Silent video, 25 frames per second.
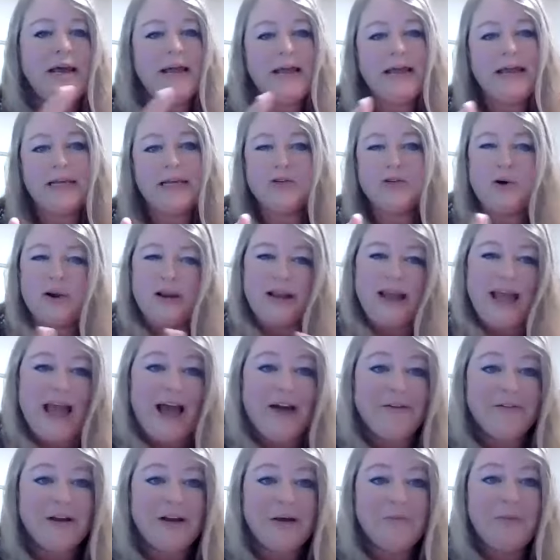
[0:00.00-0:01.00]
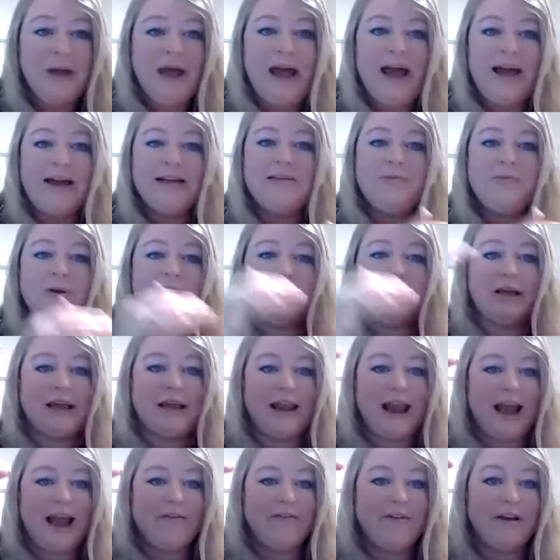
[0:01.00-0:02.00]
is going to have an impact, but it can
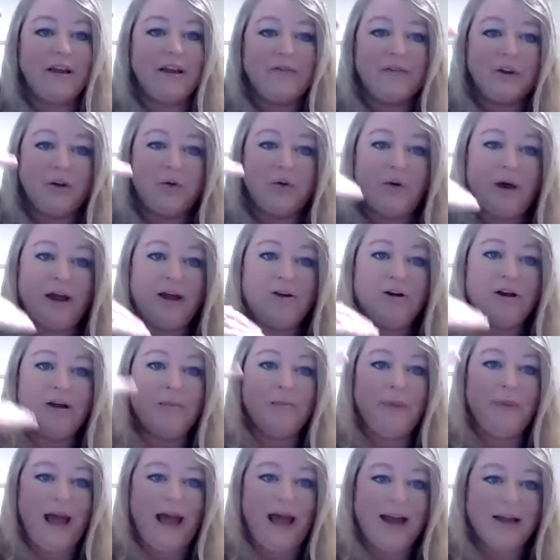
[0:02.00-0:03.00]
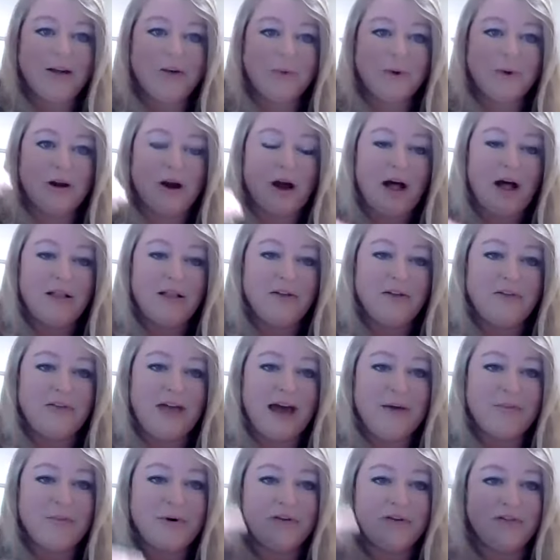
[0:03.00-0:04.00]
have an even greater impact when all of
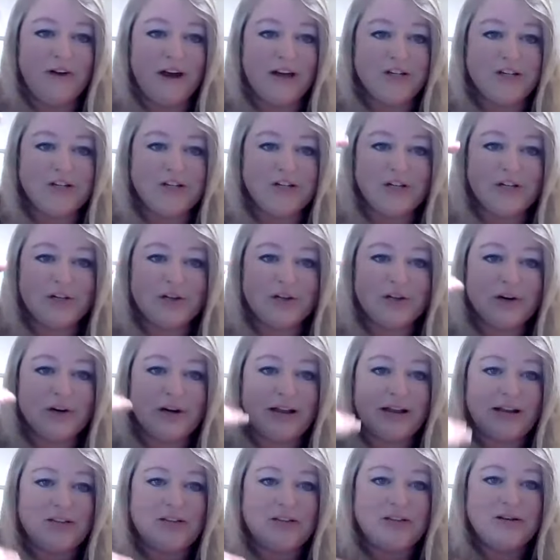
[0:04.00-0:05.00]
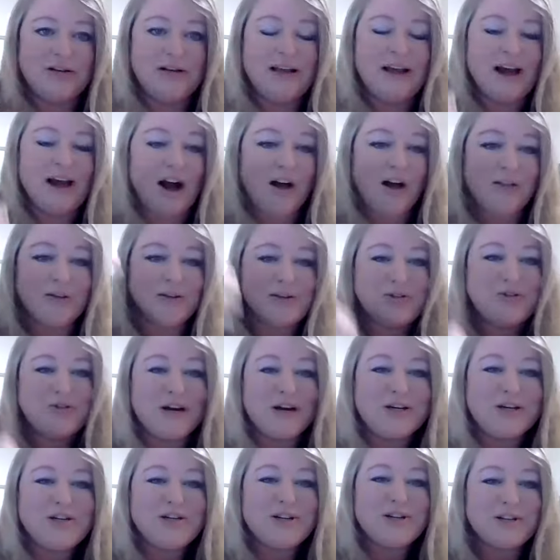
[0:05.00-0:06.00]
that professional learning, all those
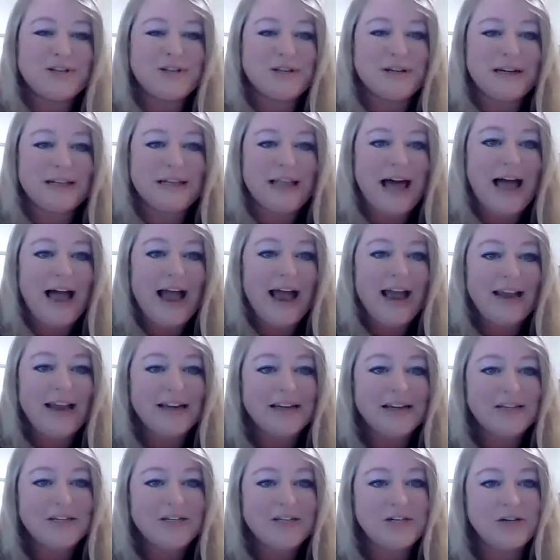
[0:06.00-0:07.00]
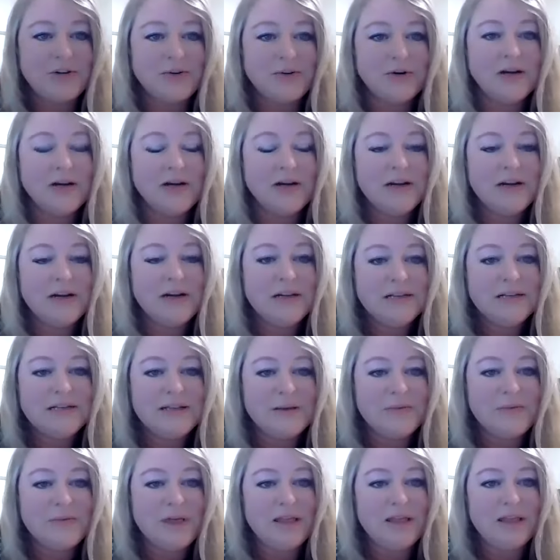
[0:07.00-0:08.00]
structures are aligned to
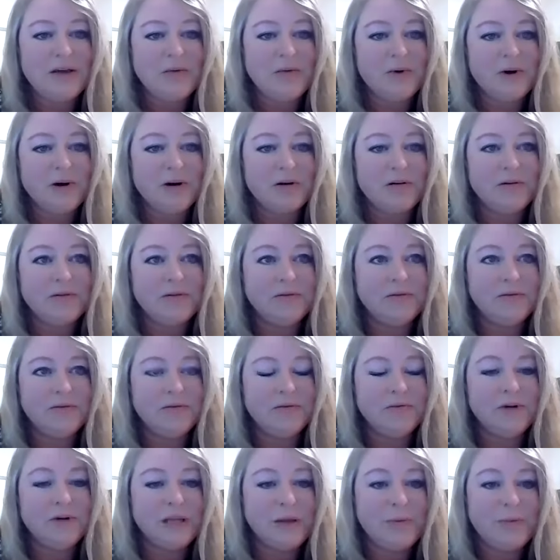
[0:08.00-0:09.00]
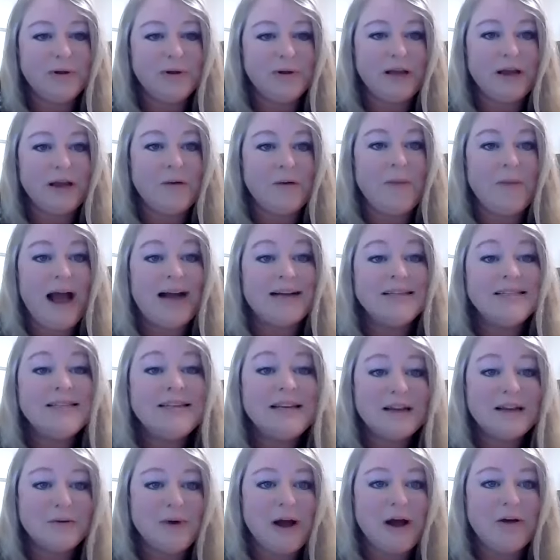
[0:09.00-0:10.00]
something that we're really building
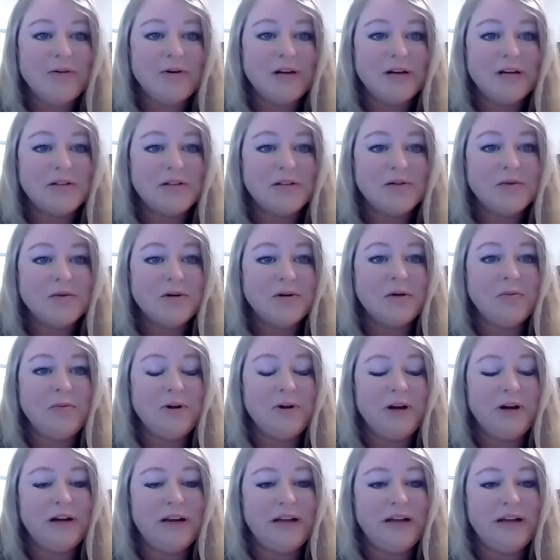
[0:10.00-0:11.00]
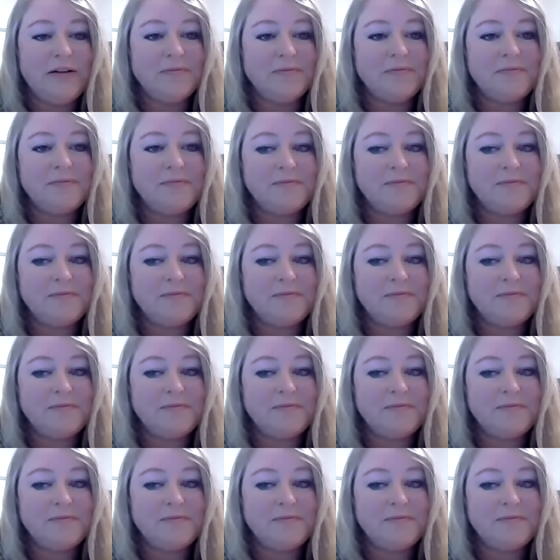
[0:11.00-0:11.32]
capacity around in a school community.